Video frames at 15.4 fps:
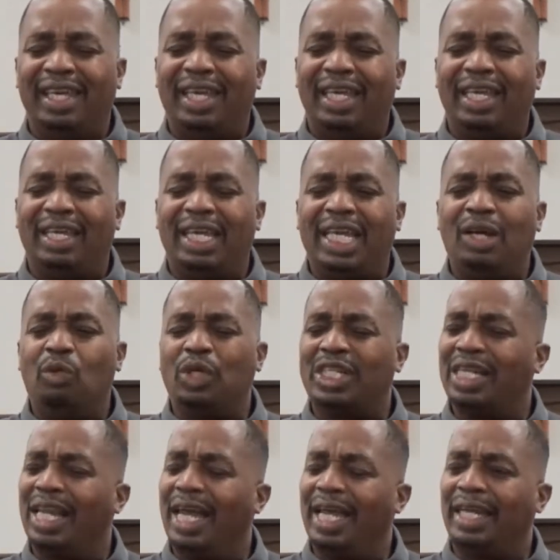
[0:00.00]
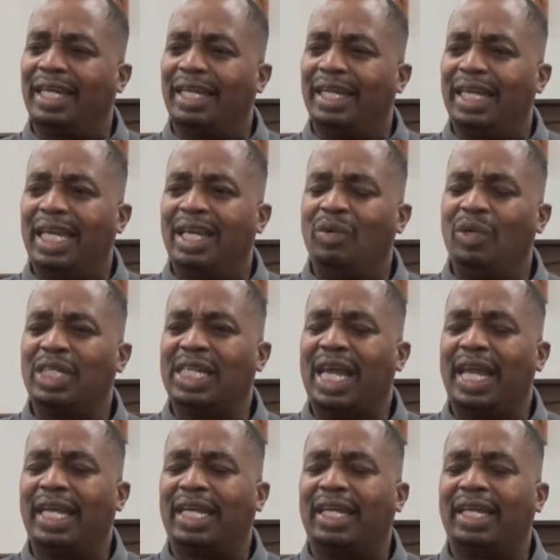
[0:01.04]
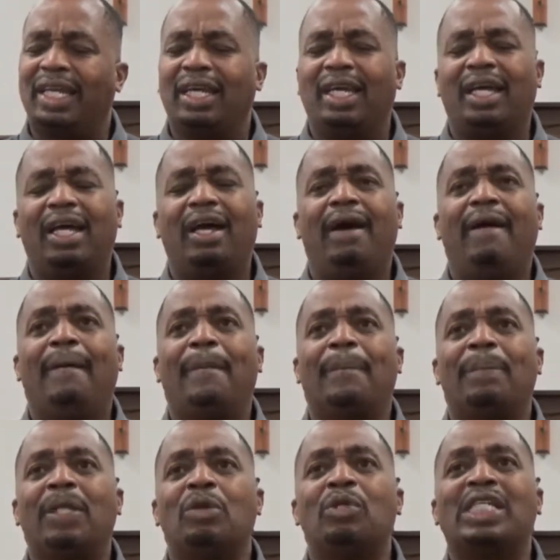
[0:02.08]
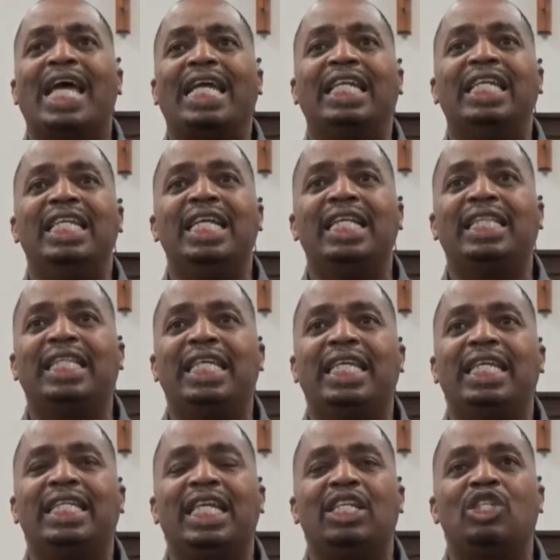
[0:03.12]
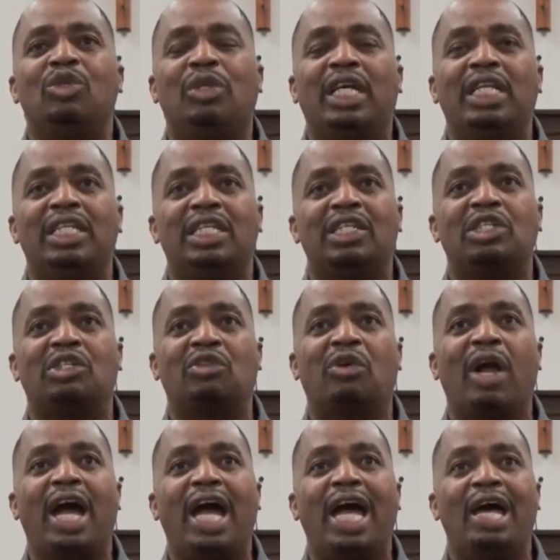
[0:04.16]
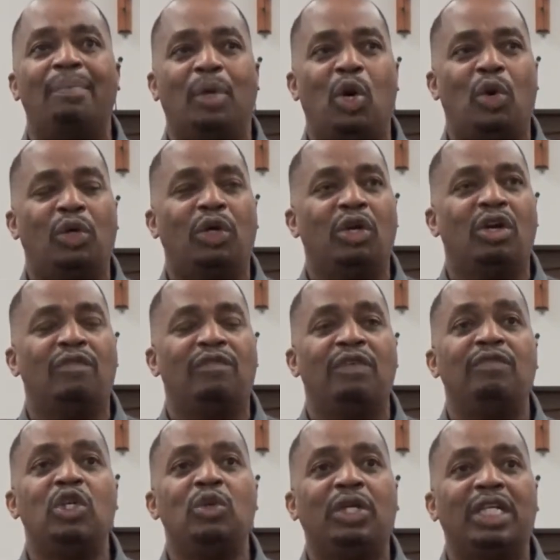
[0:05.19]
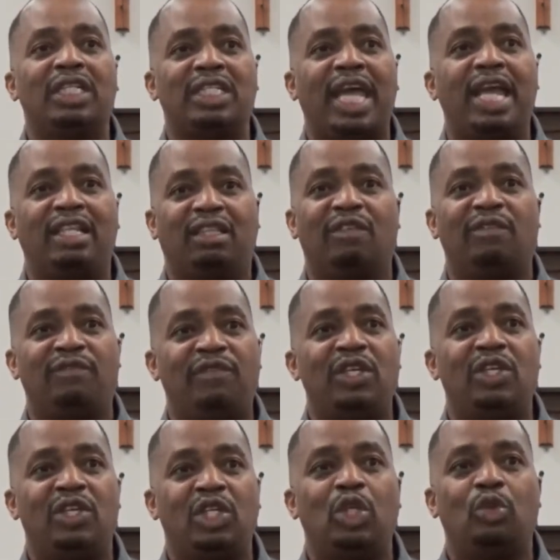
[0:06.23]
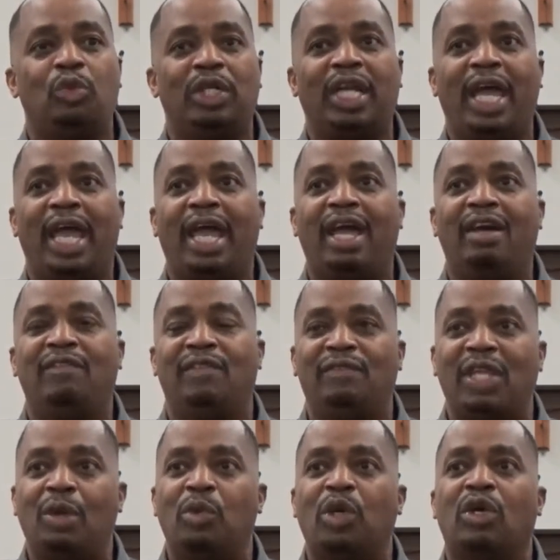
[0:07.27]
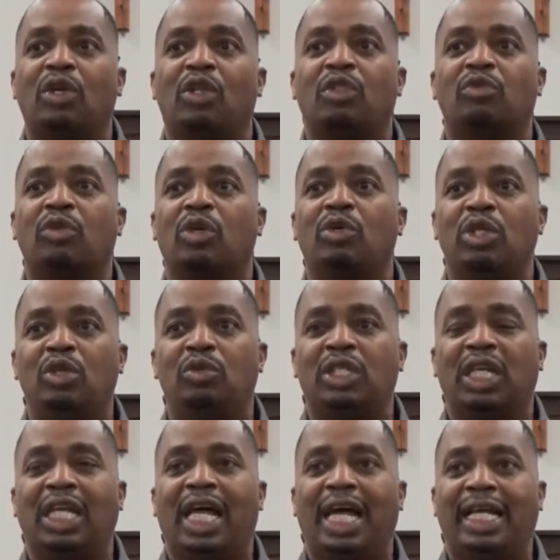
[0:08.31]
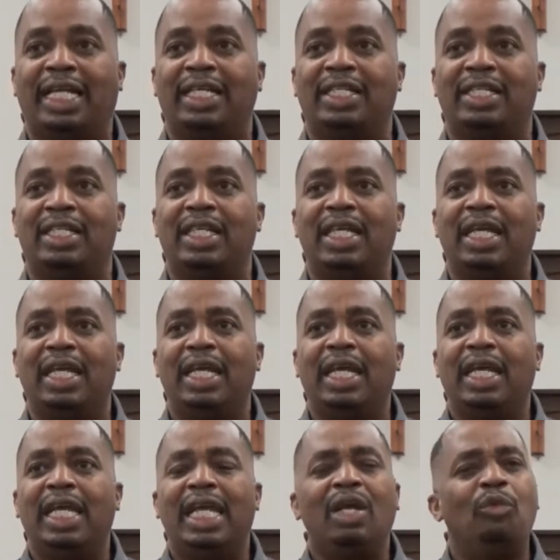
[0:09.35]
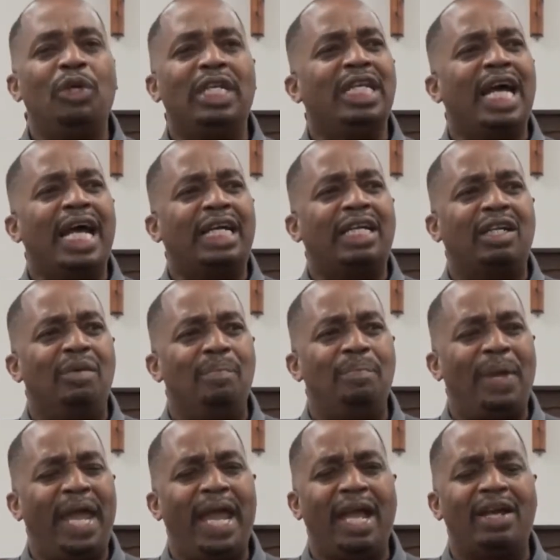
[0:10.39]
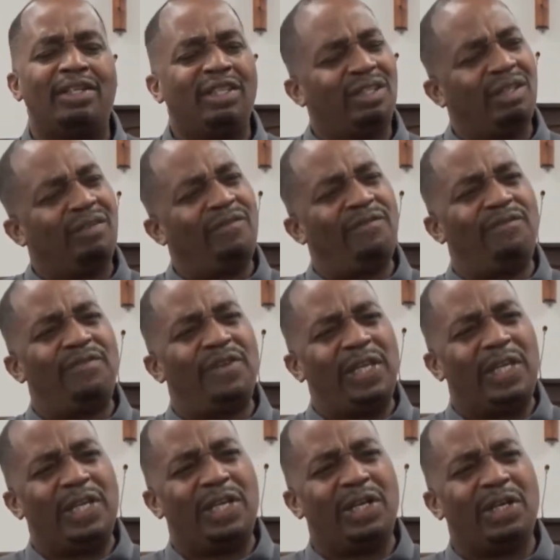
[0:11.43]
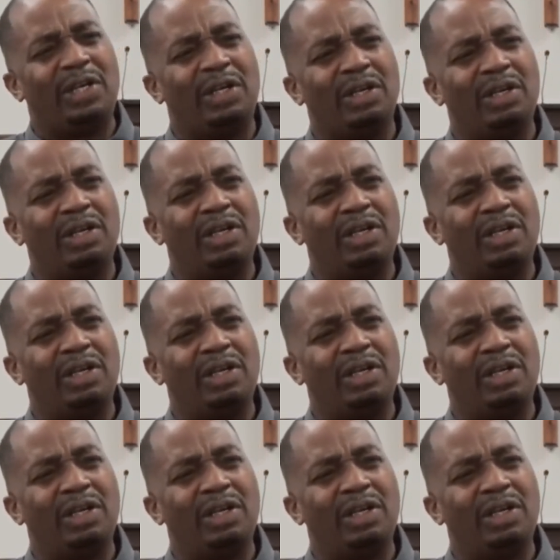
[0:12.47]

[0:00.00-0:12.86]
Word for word: It, it was like it was like um, it was like nothing that you can describe on earth. If you could take the fear you would have if they were going to throw you to lions, it would not compare to the fear